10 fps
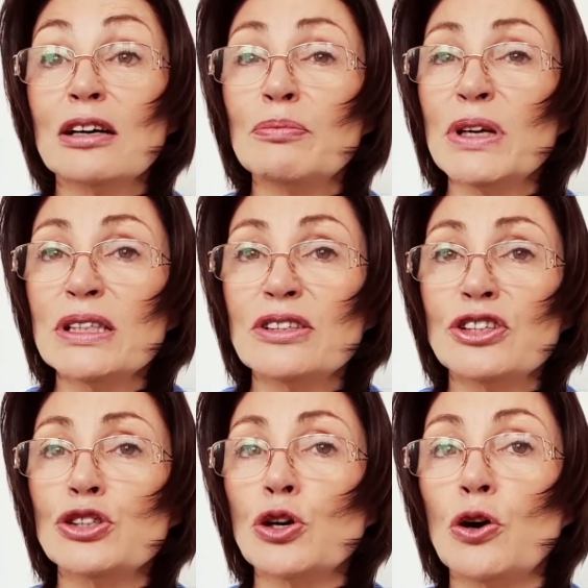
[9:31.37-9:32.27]
messages
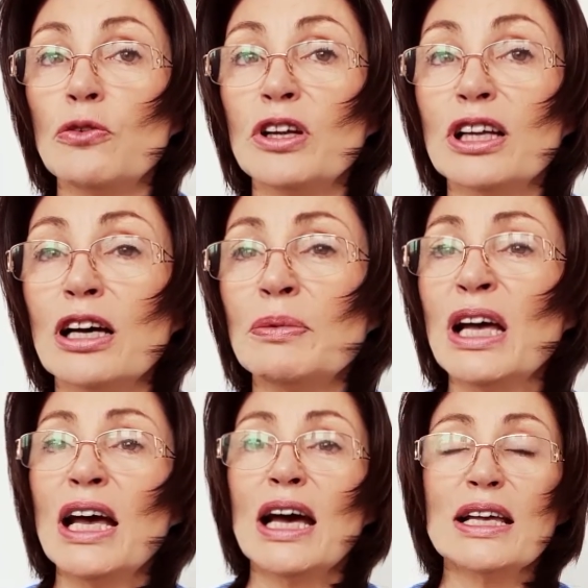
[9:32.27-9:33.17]
overlap
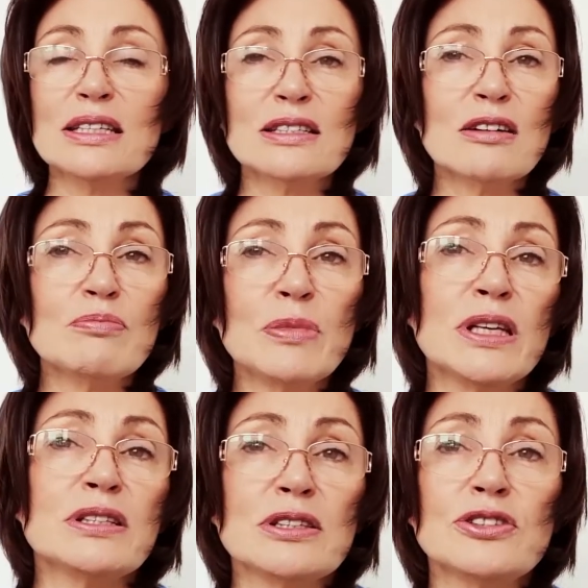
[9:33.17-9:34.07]
and some
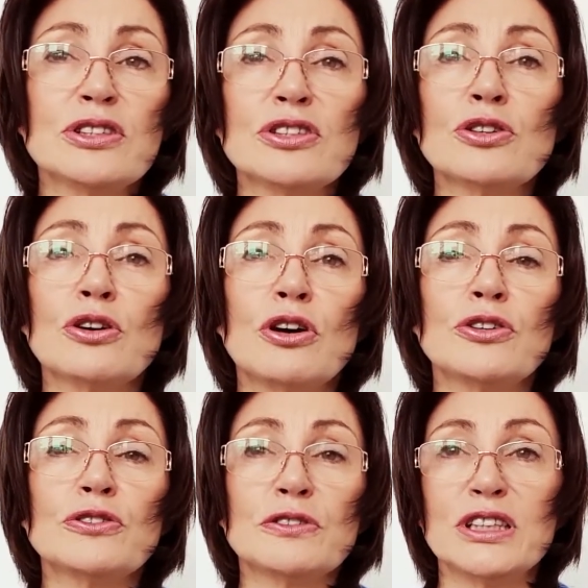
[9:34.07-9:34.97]
messages
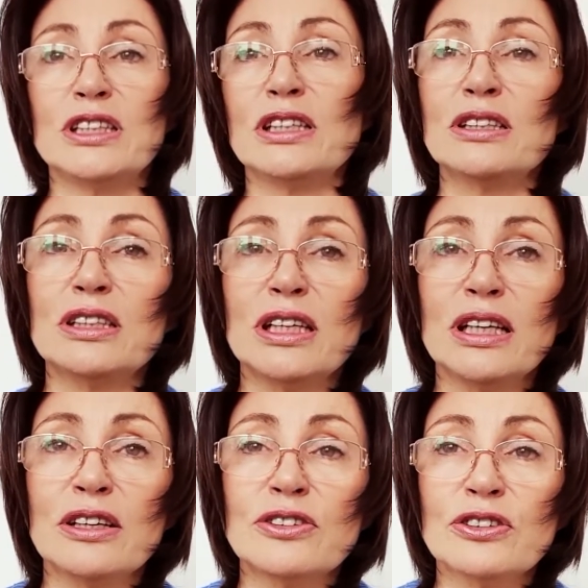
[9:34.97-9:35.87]
contradict
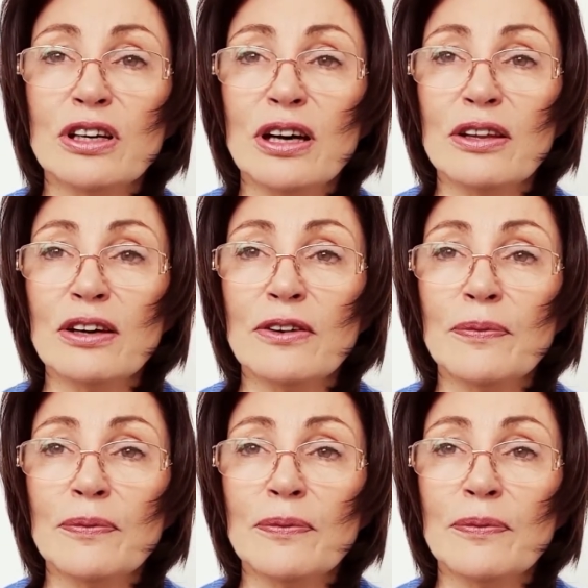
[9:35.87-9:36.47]
each other.